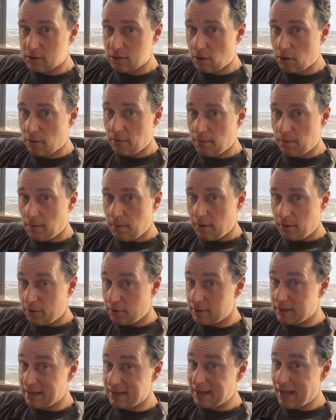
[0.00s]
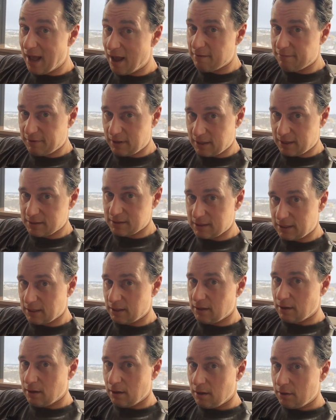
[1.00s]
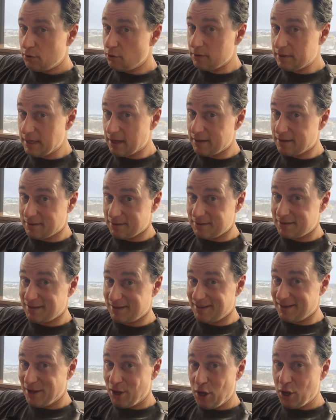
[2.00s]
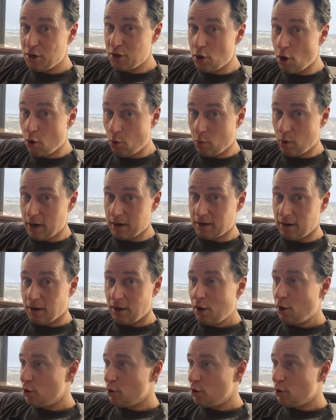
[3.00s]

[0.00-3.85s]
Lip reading: So you didn't have it easy. You didn't. No one.